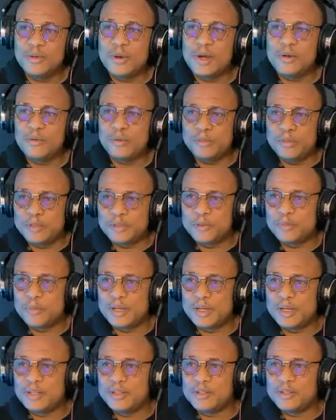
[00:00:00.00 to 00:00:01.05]
So I will be
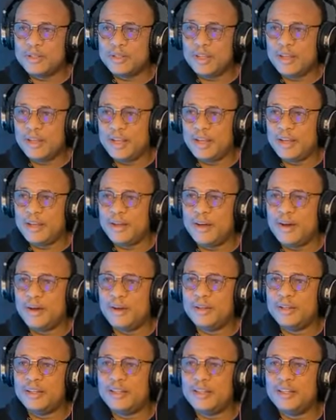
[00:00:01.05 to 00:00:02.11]
speaking today
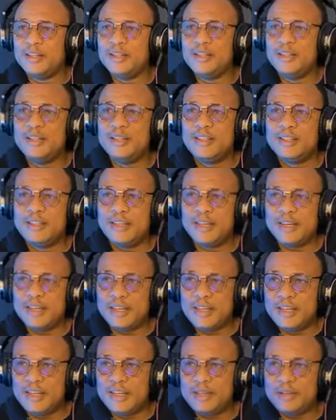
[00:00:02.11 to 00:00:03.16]
on the,
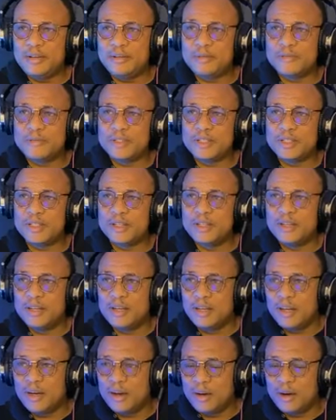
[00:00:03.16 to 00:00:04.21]
the gift
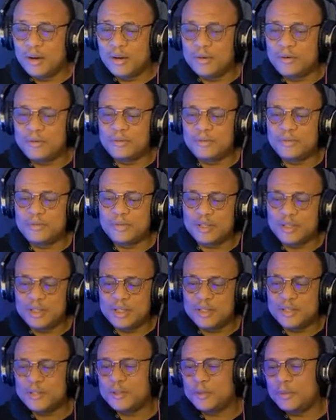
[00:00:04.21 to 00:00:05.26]
of
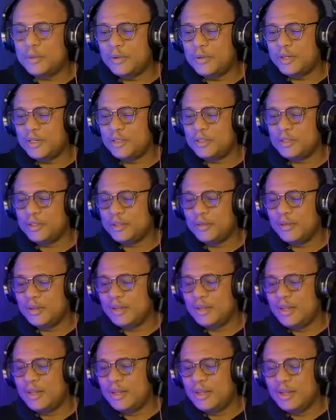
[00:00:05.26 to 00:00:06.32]
inspiration.
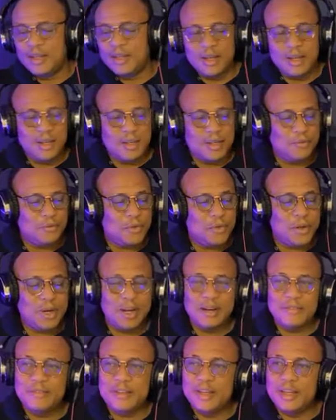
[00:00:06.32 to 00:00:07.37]
Uh, if
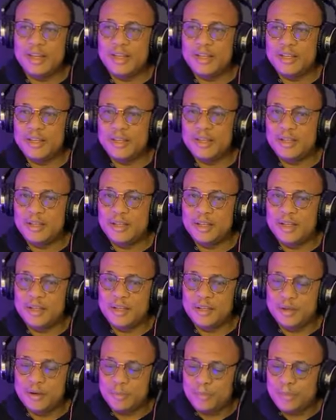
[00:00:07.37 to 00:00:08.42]
you have
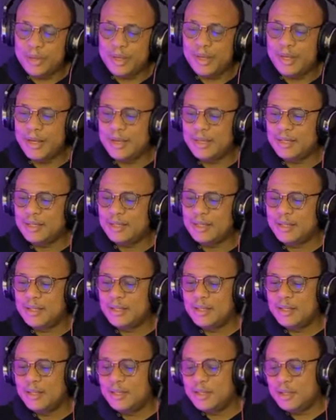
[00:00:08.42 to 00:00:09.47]
your pen,
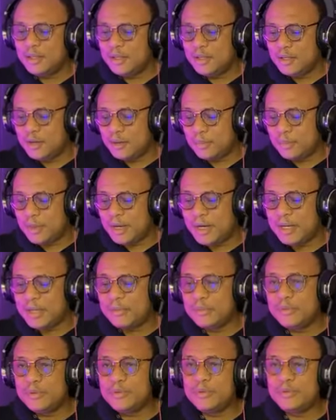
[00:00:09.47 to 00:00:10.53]
your
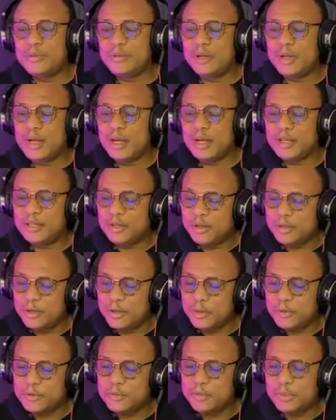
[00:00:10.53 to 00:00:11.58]
Bible, and
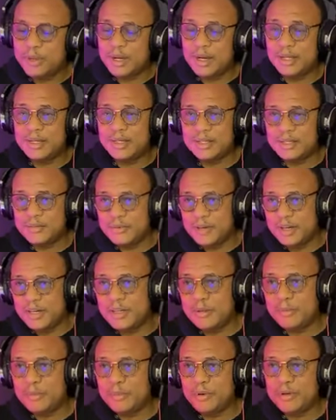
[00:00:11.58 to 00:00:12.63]
your notepad, is
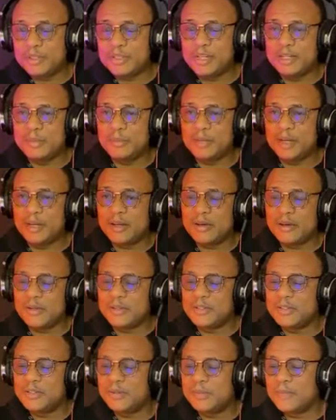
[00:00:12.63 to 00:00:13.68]
very important
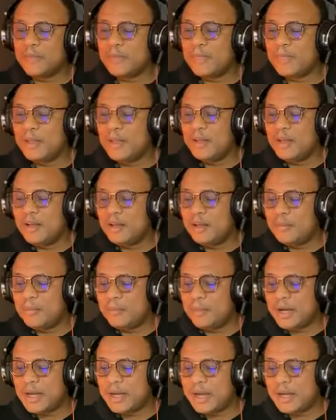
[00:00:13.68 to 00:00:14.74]
because
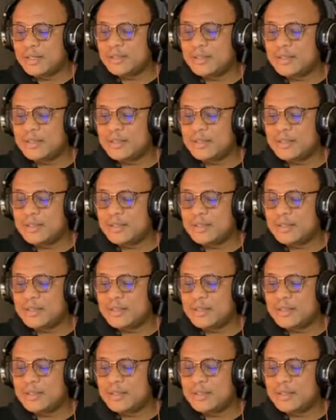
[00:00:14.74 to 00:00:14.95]
my